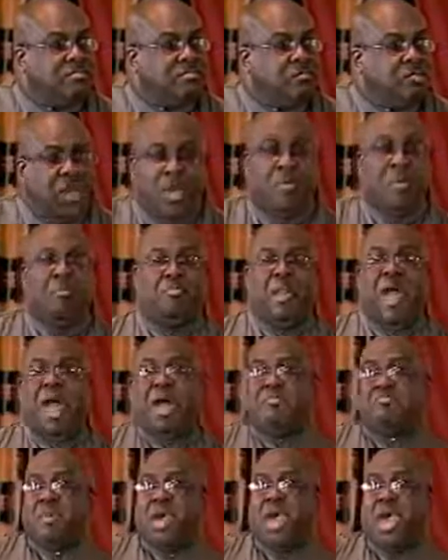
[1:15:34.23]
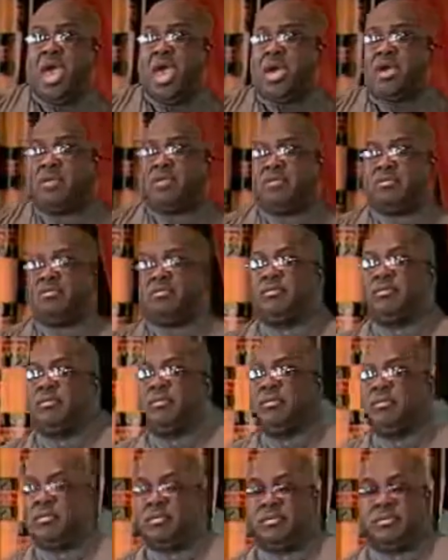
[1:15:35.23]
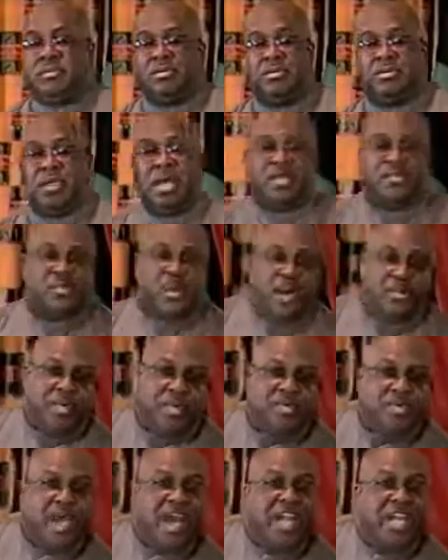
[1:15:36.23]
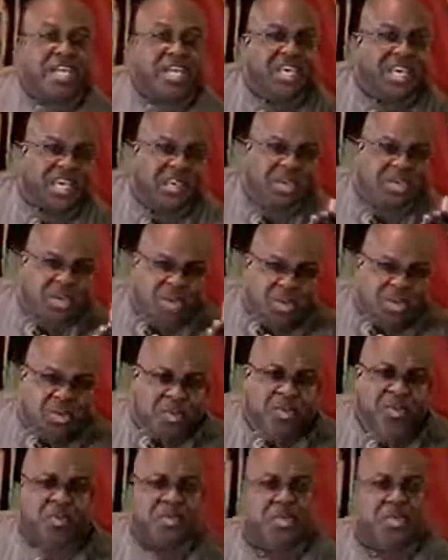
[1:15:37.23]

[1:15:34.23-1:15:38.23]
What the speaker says: I'm a black man. That's why we're trying to kill you.